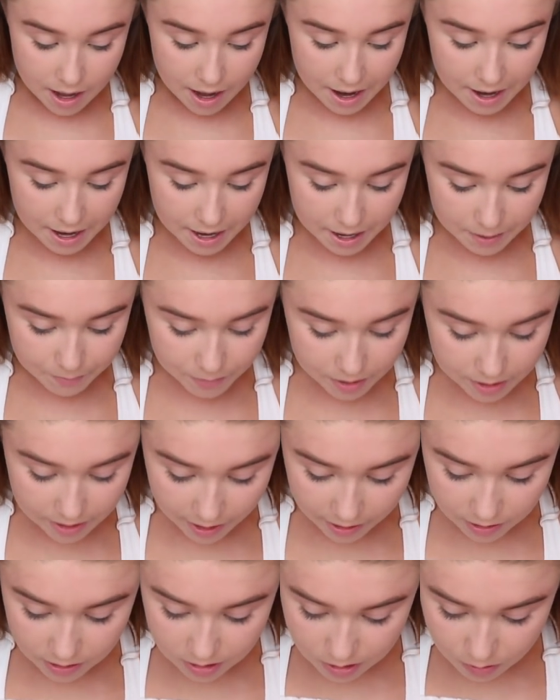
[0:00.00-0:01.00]

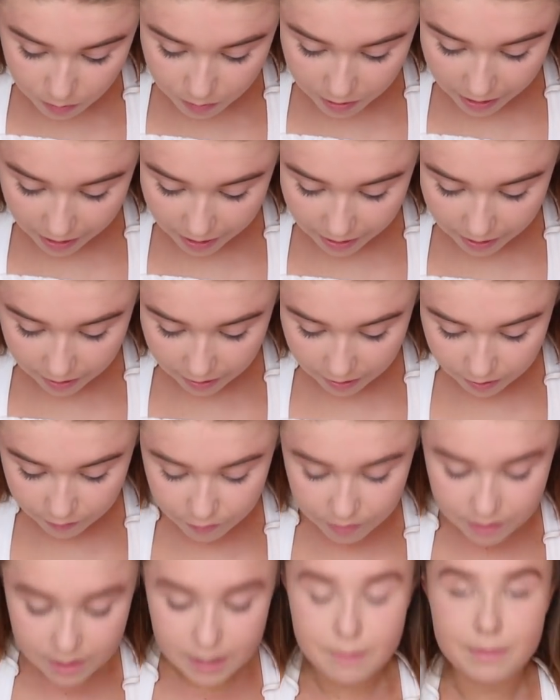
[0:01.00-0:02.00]
Next we
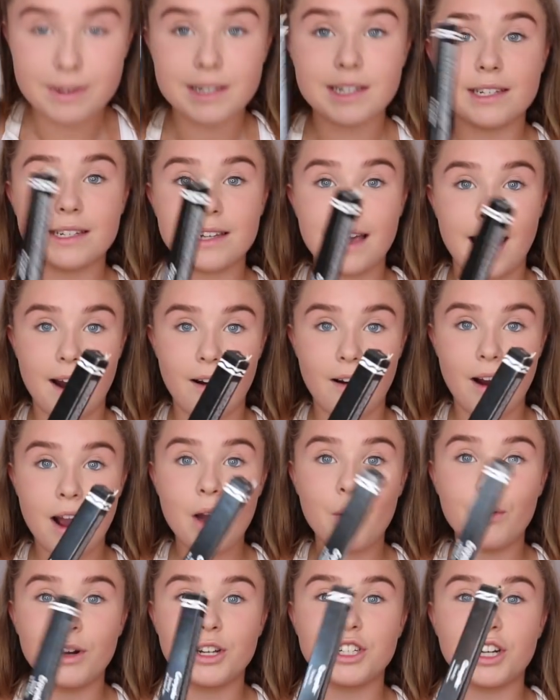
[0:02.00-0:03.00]
have the
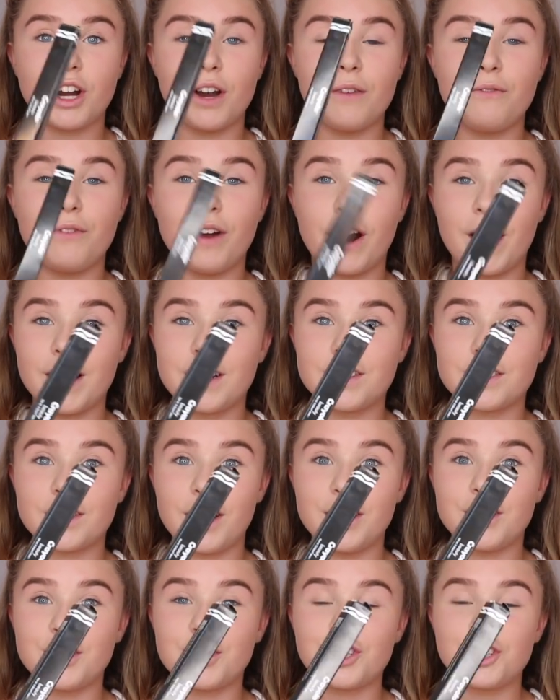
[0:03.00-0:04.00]
mascara, which I'm very
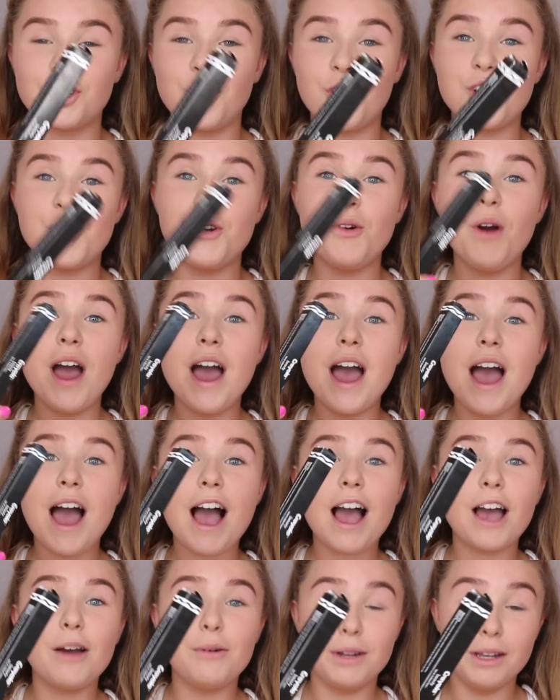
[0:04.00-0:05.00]
excited to show you
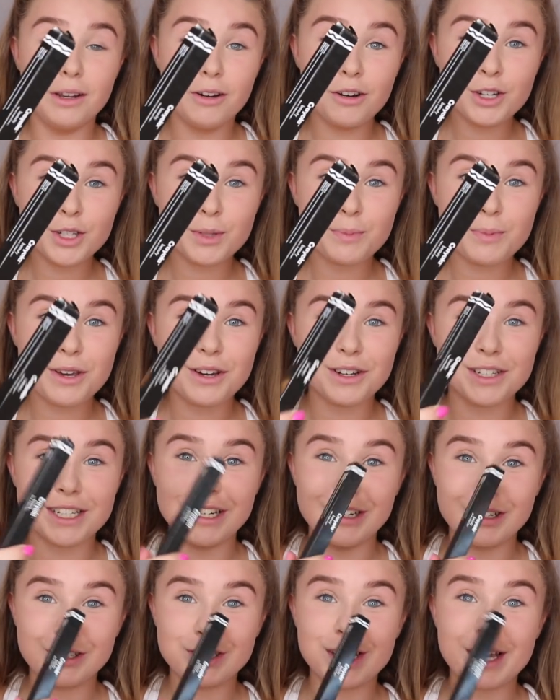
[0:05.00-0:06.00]
how it looks because
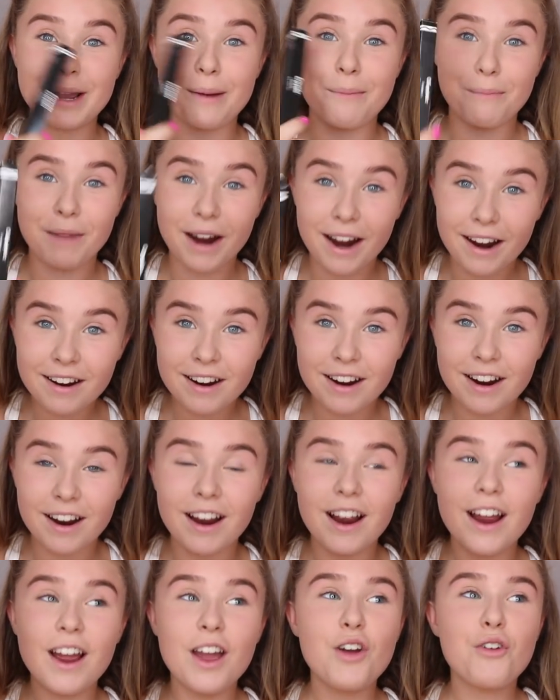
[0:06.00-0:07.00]
it looks like a
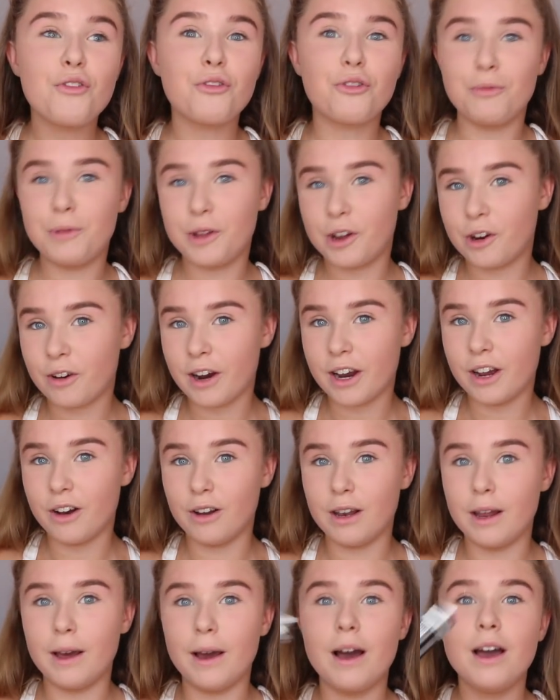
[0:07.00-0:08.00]
marker from the
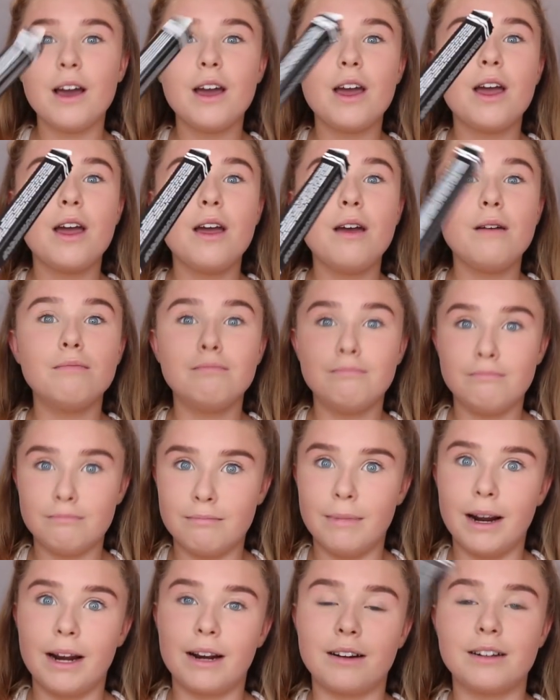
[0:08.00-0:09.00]
Crayola
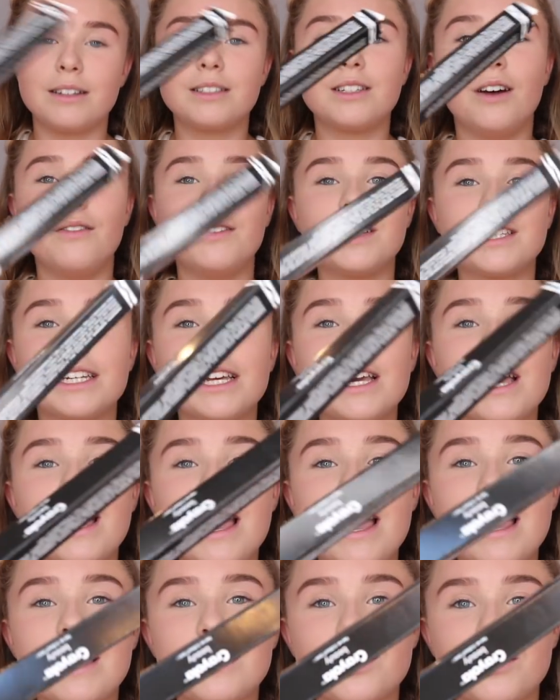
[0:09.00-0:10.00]
markers, obviously.
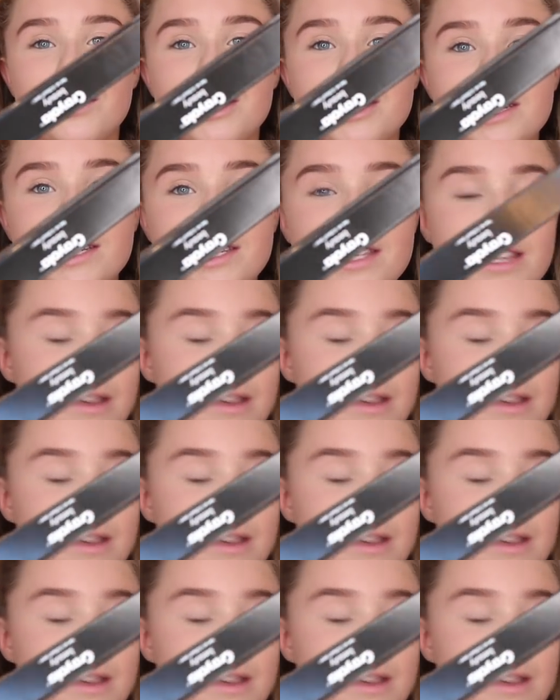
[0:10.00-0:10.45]
So this is